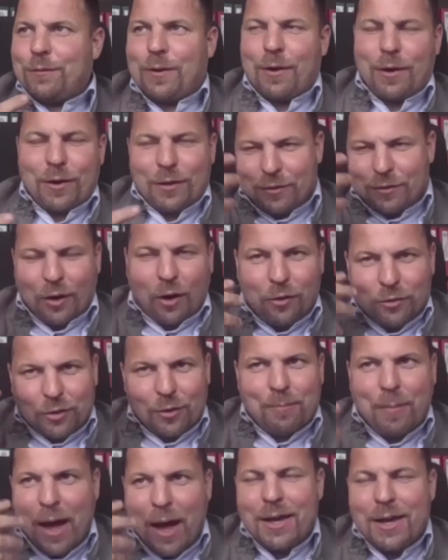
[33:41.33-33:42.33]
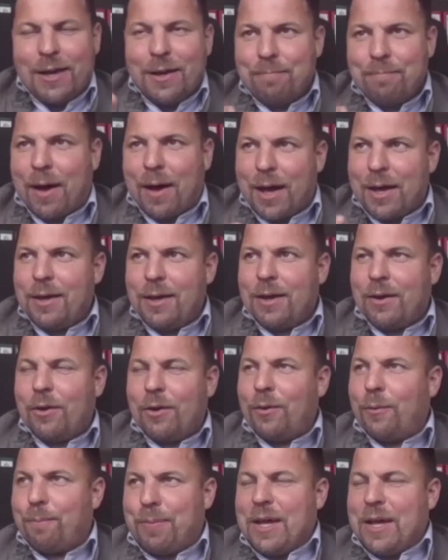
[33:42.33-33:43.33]
it's also my
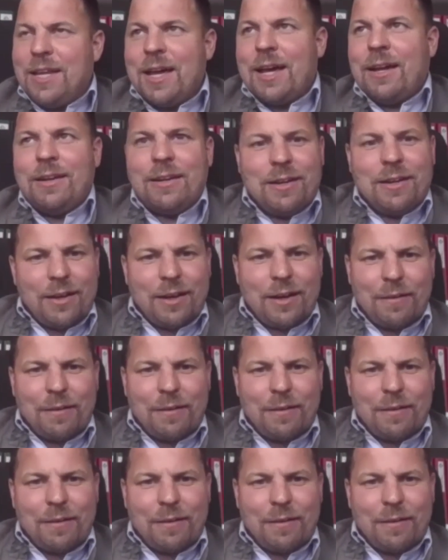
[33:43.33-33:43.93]
opinion.